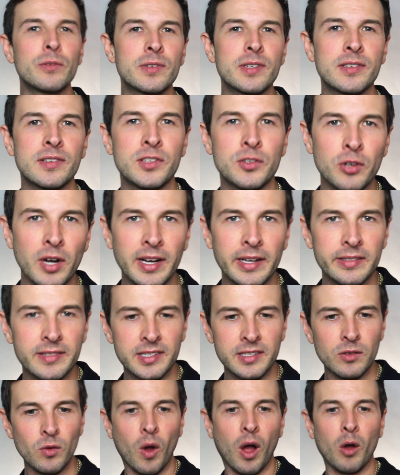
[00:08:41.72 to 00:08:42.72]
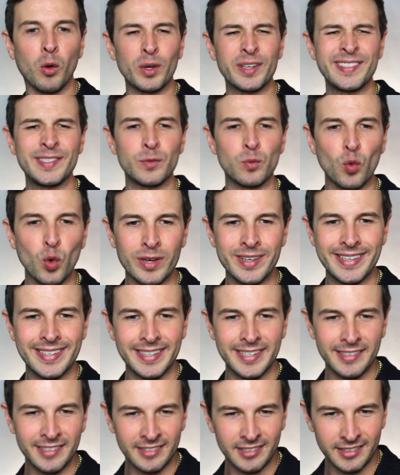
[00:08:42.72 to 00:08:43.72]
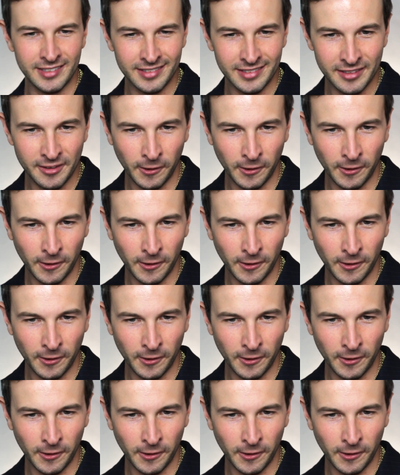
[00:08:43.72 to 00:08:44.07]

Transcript: you straights, you always win.